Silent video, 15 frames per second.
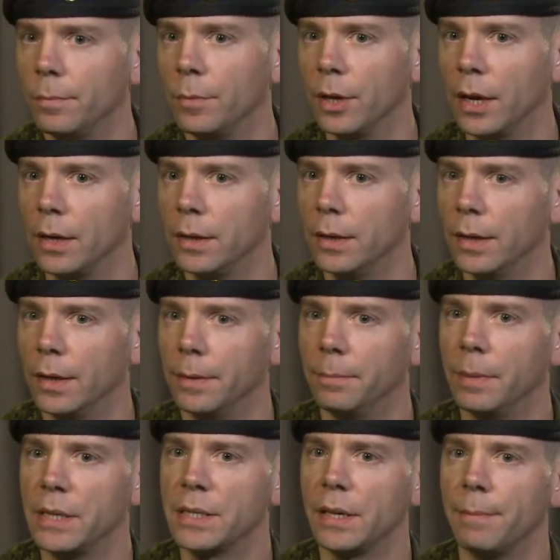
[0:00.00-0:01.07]
We had
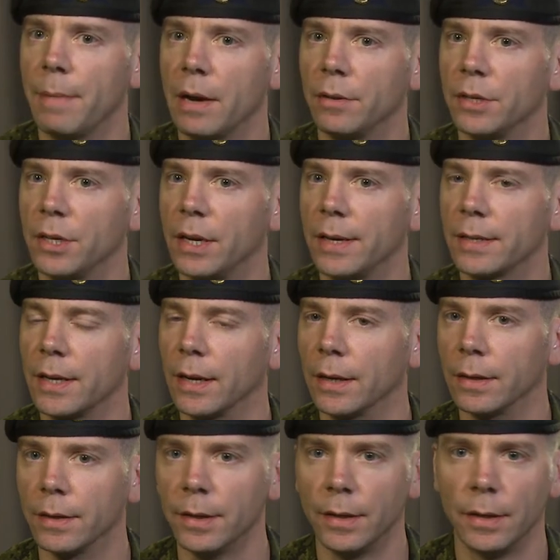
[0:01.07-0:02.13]
basically metal
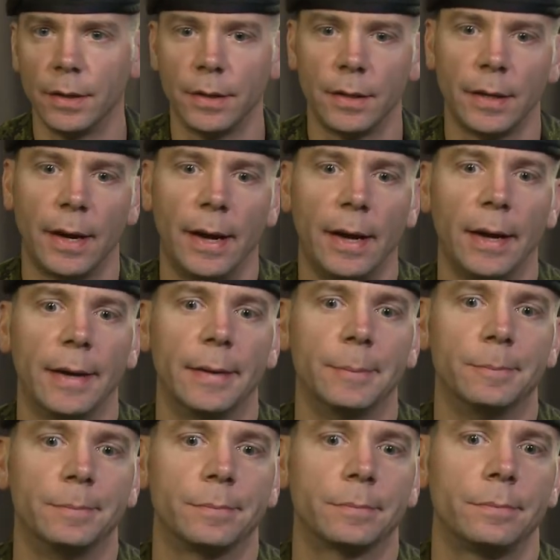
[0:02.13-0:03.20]
detecting
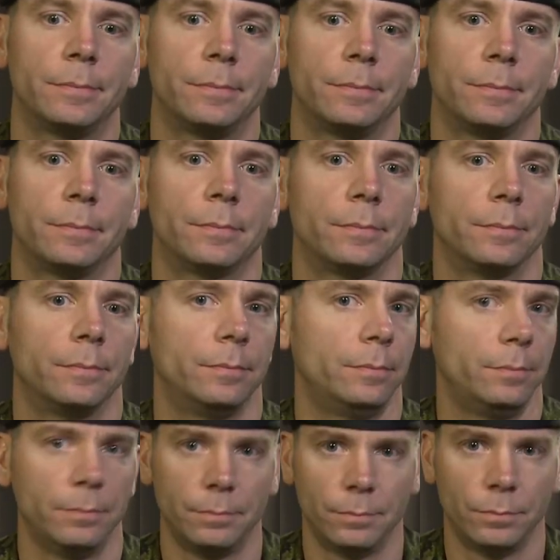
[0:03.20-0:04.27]

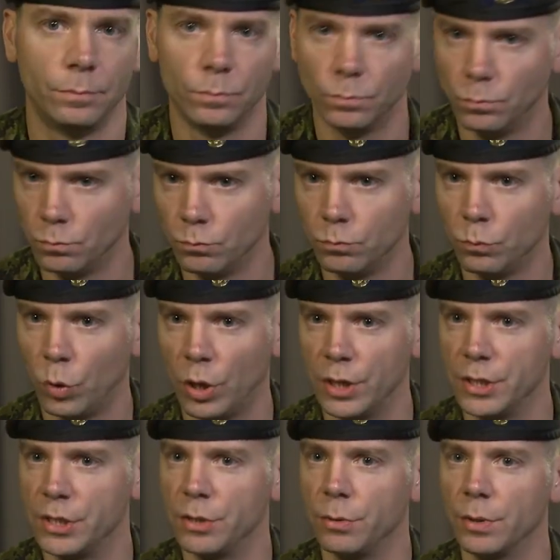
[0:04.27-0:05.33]

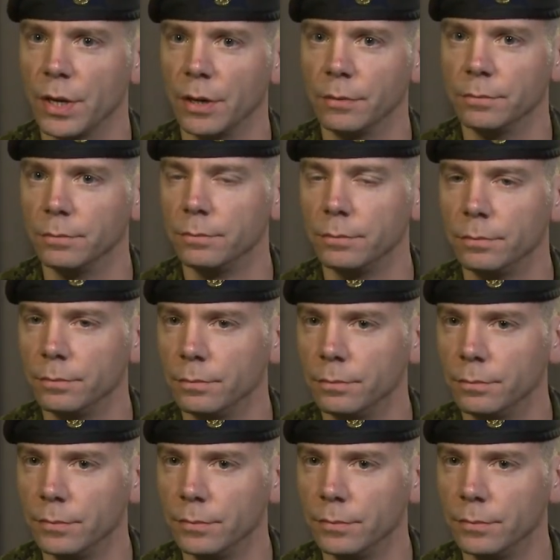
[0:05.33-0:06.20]
wands. I